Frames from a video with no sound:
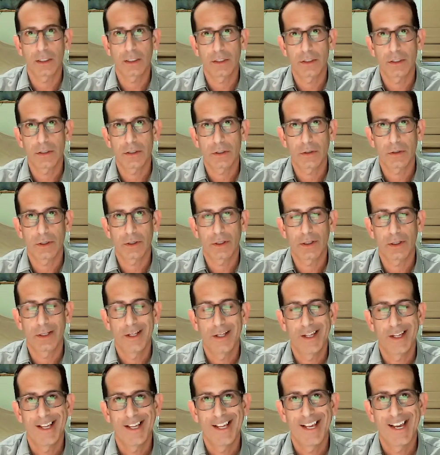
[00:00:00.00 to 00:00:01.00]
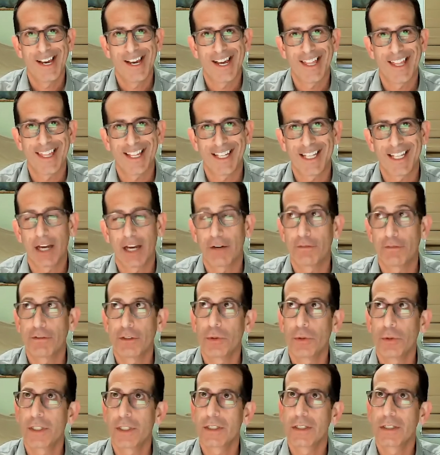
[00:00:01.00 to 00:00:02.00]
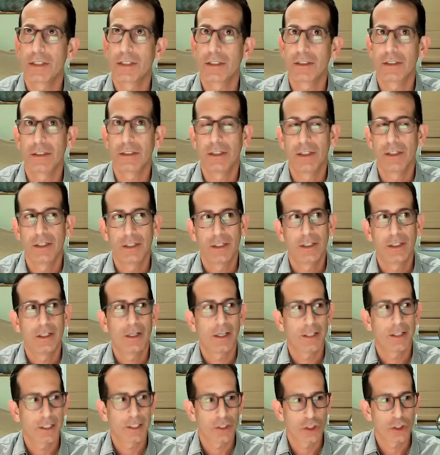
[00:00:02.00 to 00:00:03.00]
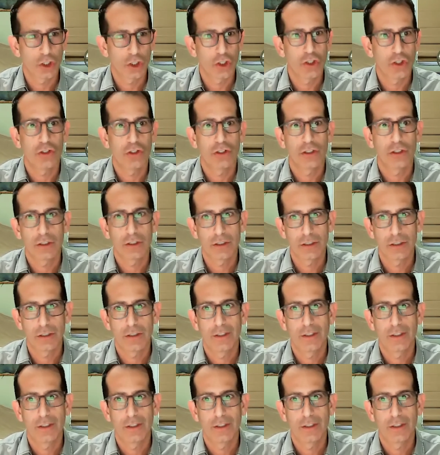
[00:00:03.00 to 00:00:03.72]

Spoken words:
So I think, yeah, Fluency, I think is a good,